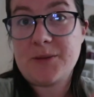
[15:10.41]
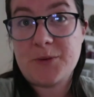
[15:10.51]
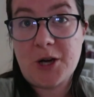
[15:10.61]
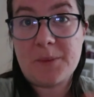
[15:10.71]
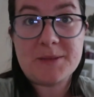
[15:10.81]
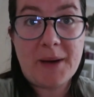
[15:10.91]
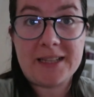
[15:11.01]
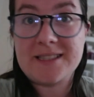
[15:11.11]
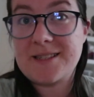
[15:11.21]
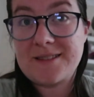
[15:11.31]
pajamas,
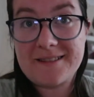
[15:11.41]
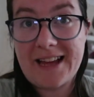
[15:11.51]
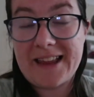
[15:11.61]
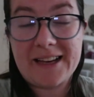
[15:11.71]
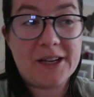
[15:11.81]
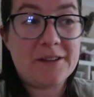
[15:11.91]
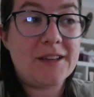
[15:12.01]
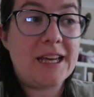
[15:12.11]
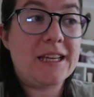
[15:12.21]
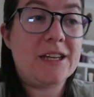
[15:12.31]
pants, that kind of thing.